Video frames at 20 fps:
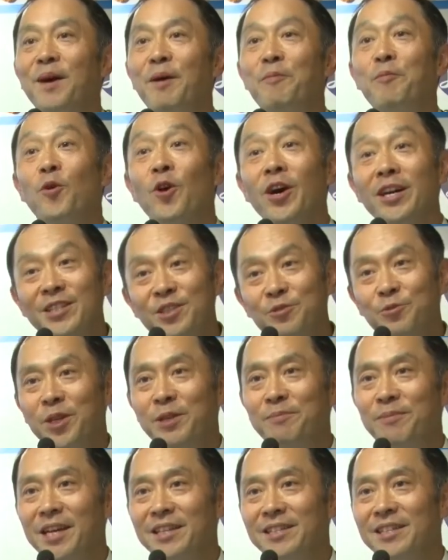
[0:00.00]
but once we
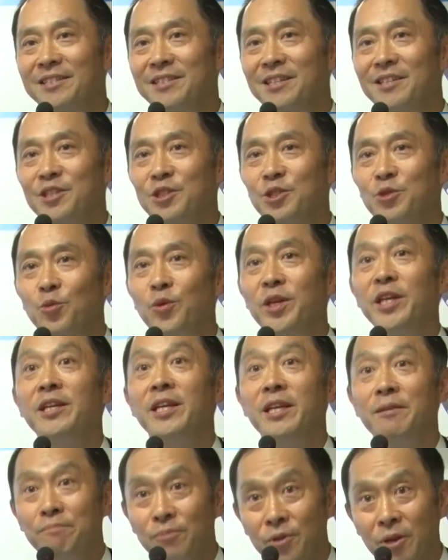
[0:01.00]
make decisions, we
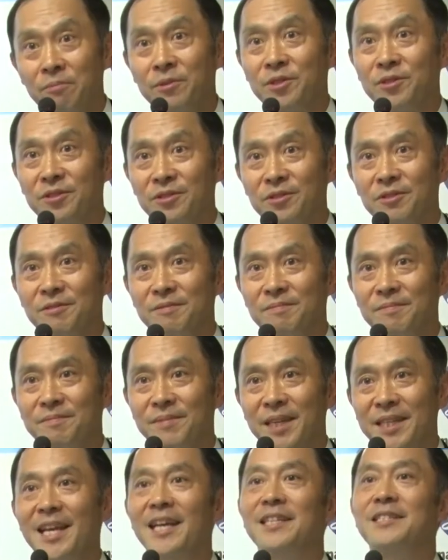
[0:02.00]
keep promises.
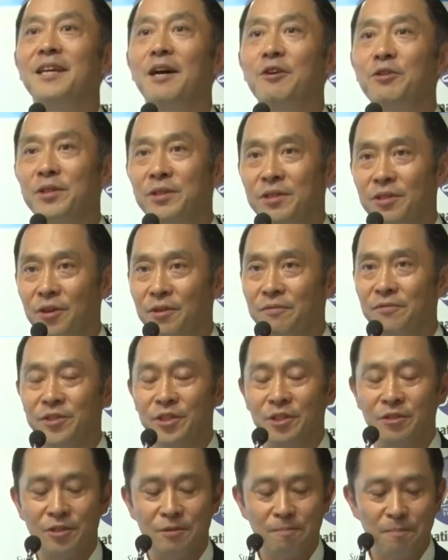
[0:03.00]
But that's our
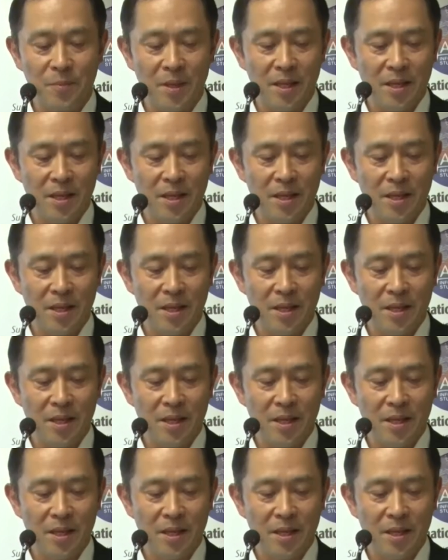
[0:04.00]
confidence.